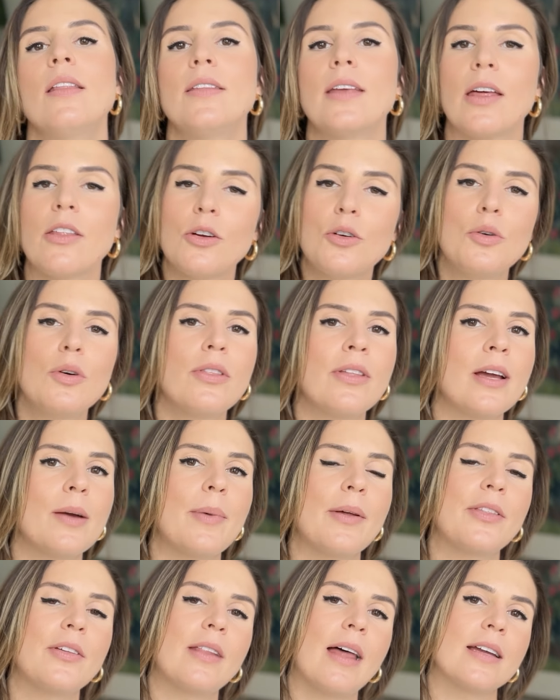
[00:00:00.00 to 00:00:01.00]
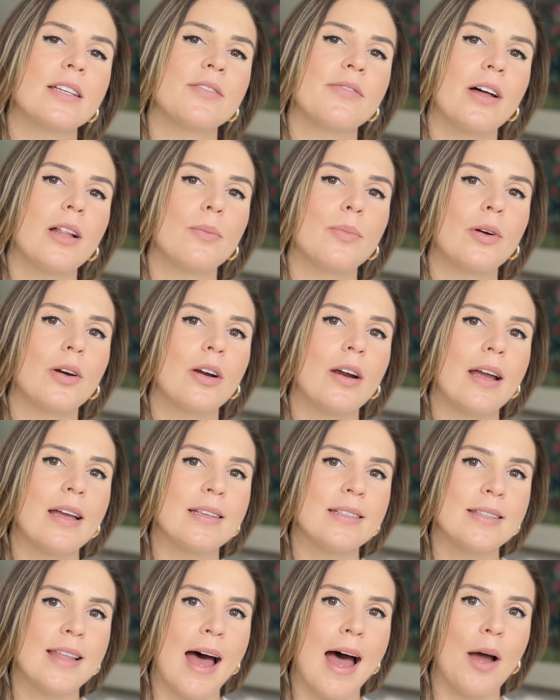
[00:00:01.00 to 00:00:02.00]
The other cool thing about the leg developer
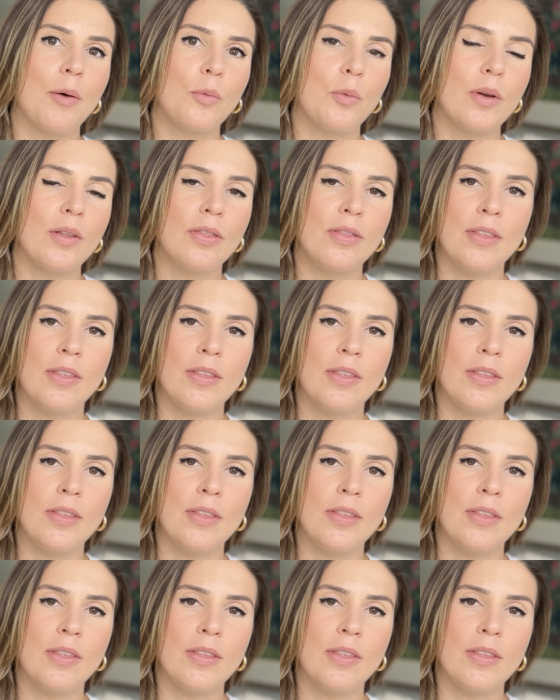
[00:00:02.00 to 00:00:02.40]
is that with